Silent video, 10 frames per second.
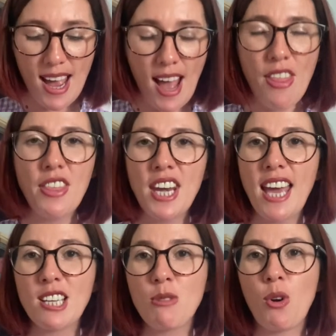And then the
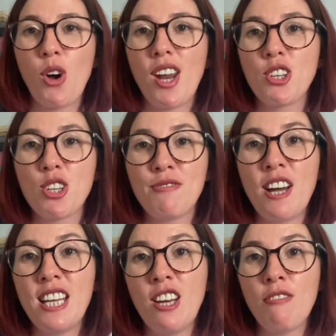next one, I just
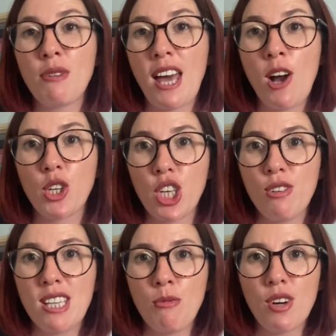fell in love with how
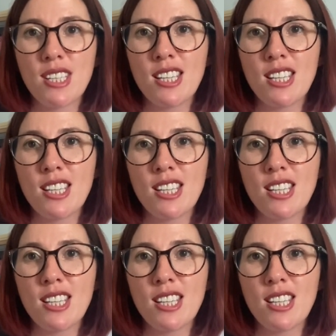cute it was.